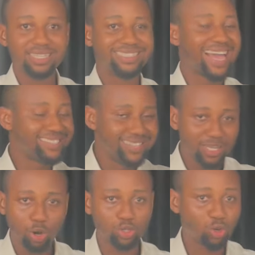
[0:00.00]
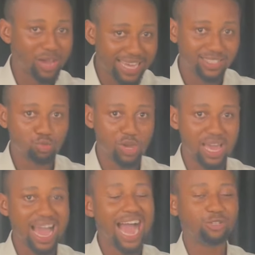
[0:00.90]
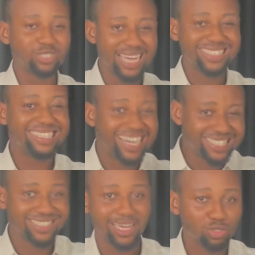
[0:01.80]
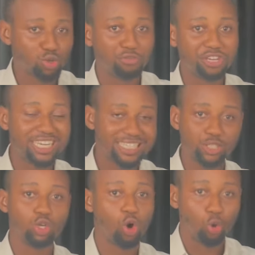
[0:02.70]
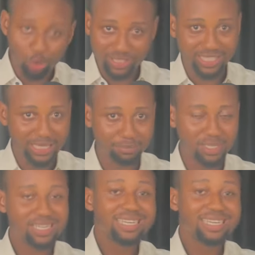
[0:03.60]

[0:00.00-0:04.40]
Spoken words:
either it's Lagos or anywhere, and you get a registered survey in your own name,